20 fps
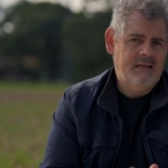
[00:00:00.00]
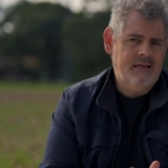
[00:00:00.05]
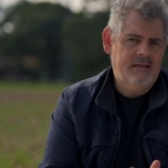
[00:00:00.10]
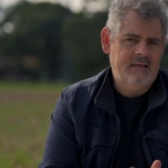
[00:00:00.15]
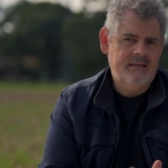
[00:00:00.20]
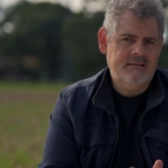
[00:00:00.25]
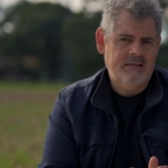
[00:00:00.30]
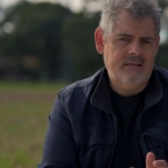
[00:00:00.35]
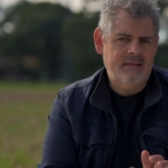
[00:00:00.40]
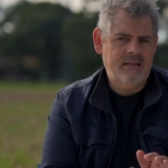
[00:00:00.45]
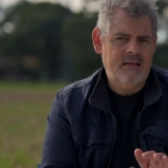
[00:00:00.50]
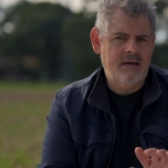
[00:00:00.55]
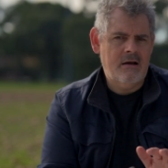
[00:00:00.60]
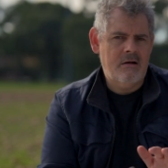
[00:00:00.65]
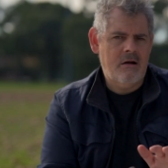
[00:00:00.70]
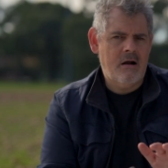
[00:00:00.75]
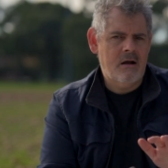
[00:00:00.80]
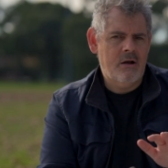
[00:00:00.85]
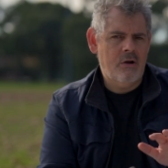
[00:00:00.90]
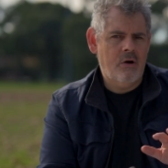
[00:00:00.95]
years, and
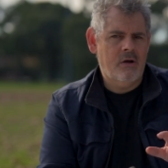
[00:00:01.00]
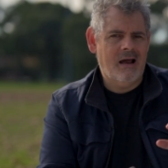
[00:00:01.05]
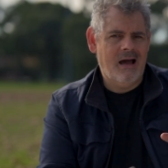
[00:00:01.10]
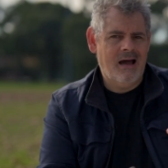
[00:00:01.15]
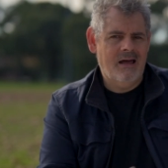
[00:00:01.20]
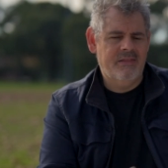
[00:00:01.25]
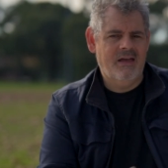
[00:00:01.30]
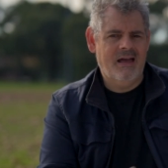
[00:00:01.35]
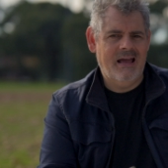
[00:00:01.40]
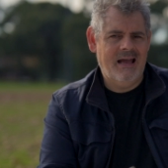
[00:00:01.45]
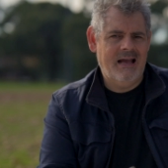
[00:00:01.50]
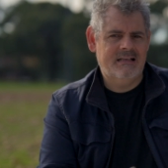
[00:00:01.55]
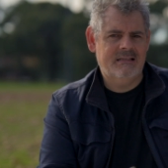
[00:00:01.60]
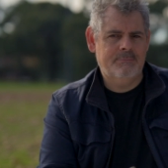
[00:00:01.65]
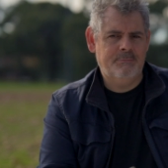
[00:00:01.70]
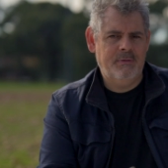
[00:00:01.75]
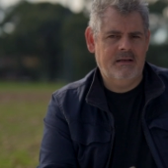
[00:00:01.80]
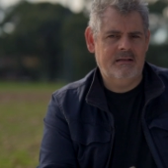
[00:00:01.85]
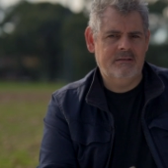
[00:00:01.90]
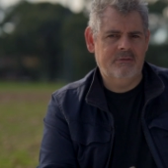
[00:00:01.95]
there are not other
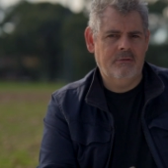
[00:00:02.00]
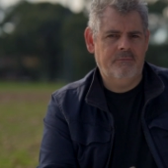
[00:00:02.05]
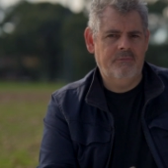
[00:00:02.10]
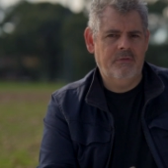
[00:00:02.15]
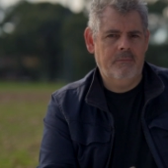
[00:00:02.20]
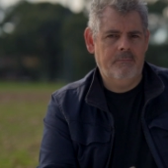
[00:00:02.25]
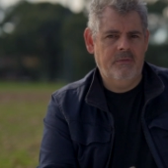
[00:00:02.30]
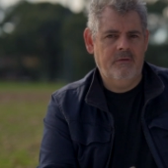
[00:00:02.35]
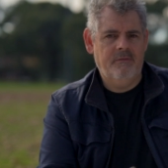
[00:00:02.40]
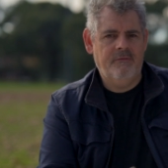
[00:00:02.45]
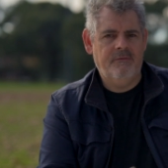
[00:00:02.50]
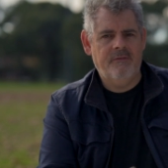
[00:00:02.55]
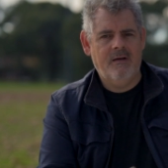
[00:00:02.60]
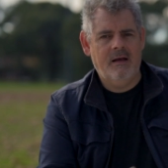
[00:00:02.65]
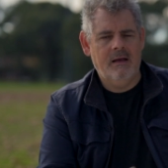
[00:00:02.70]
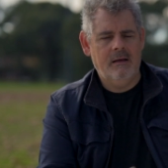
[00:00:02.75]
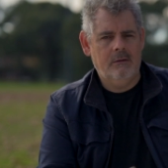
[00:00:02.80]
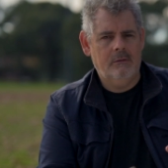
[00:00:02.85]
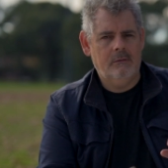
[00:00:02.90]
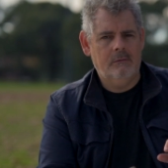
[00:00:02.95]
aspects of them that
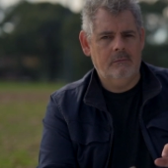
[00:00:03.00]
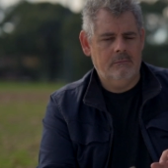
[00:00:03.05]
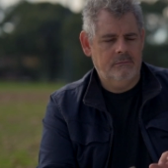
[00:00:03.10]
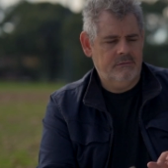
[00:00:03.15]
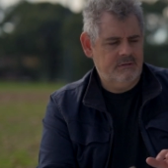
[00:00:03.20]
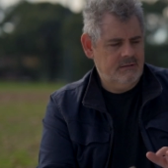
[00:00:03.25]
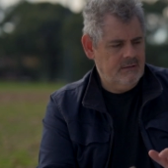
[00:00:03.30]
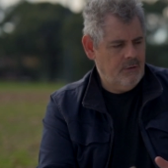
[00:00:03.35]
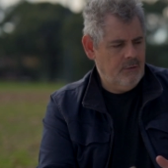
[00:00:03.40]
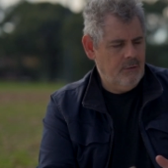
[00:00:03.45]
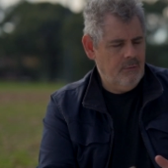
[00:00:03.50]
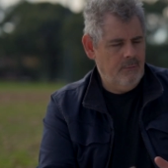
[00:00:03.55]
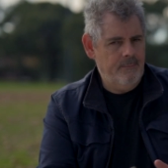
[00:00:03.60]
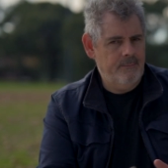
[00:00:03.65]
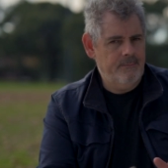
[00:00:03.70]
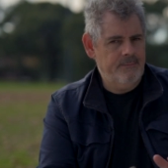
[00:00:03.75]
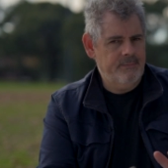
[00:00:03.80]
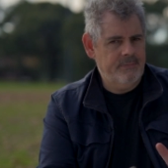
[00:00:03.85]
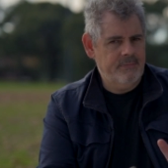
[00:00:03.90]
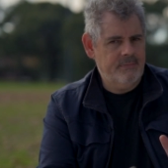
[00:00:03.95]
fail. So
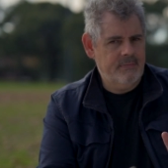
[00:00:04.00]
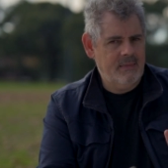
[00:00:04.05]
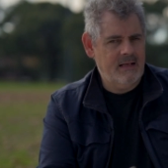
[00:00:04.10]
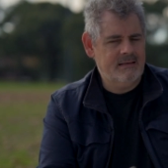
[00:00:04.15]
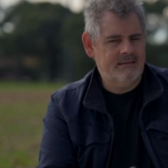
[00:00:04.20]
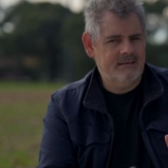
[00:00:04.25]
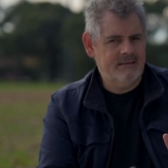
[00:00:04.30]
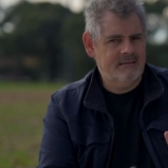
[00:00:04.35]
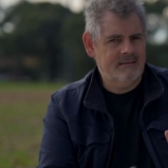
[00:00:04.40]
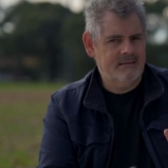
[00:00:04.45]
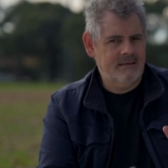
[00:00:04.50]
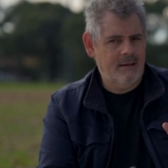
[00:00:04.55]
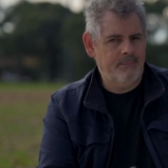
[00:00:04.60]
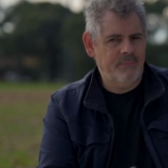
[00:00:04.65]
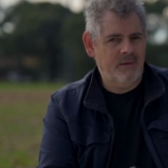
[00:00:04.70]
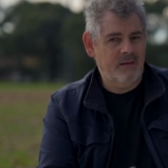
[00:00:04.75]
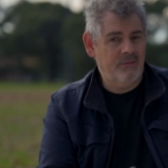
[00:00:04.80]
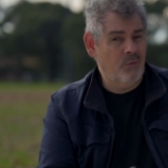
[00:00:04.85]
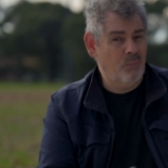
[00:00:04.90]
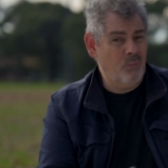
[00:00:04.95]
that's
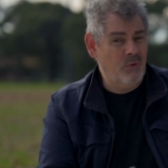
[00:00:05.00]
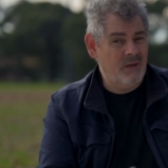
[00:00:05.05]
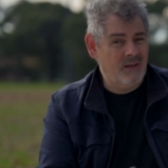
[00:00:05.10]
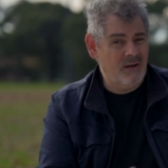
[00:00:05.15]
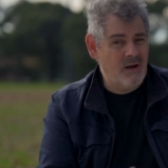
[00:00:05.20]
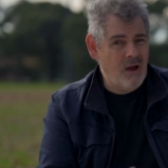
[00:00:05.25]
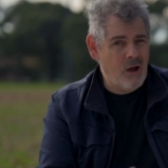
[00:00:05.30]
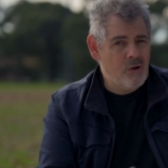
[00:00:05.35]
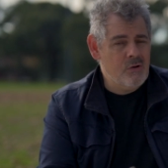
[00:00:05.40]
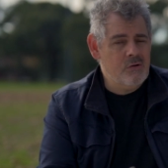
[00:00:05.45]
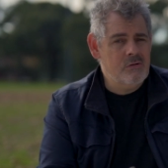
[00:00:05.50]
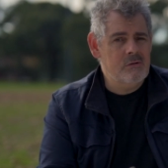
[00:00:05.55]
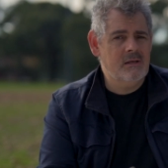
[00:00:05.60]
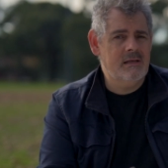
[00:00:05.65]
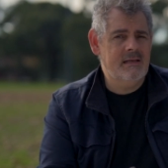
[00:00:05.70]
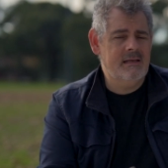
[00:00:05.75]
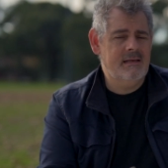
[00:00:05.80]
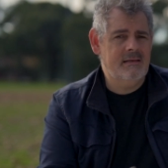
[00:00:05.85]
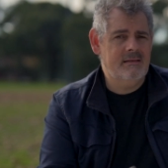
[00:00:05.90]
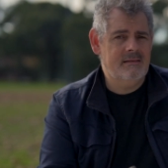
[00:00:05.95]
something that we can
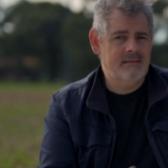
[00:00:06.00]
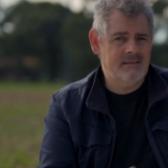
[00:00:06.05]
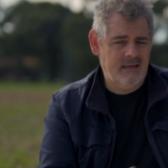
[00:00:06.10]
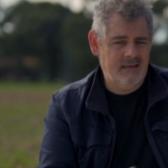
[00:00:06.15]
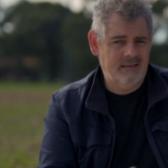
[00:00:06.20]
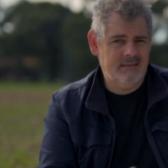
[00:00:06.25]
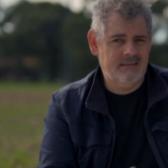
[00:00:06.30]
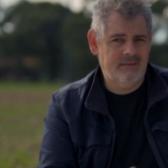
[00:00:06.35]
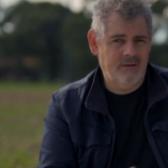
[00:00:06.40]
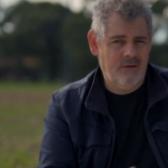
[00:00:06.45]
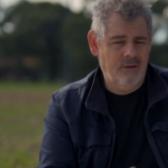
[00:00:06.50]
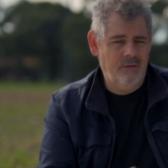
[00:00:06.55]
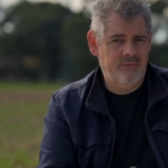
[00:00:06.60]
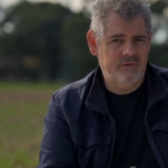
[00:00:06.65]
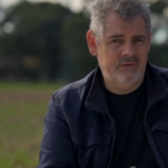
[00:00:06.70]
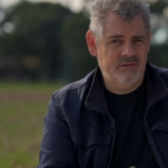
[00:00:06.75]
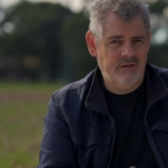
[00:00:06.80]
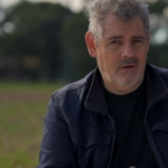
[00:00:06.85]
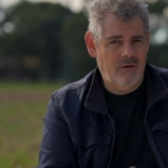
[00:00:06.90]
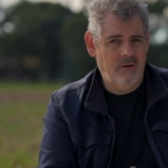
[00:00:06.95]
only test over
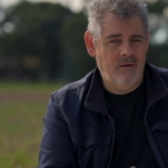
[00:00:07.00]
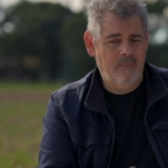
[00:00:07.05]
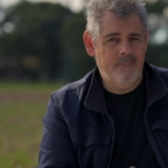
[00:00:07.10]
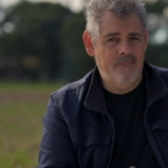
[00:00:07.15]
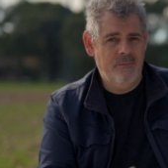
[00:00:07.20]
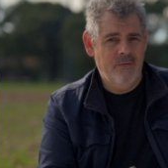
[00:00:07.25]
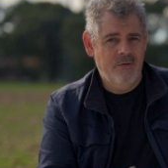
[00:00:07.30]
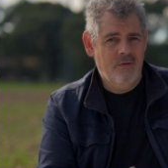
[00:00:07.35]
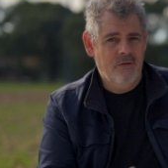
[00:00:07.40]
time.